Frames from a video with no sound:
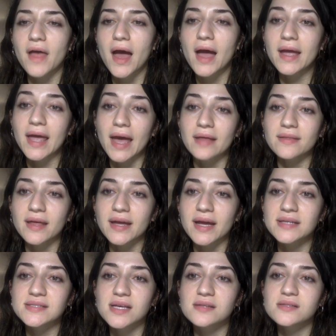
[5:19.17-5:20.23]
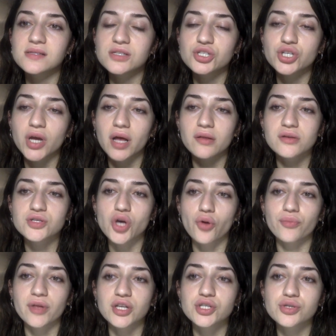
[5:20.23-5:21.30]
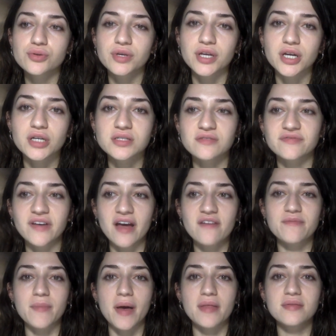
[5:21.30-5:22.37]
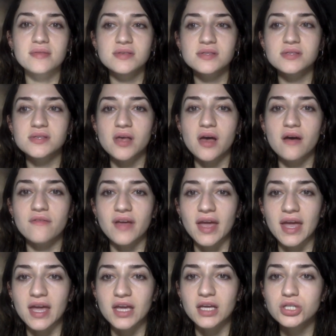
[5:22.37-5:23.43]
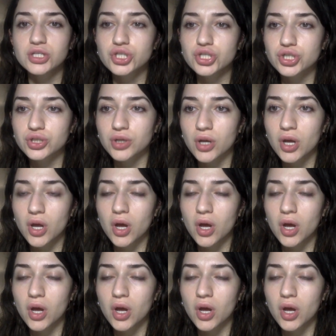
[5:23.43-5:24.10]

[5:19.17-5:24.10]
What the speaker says: again, like I said, since the child is only 2 years and 5 months of age,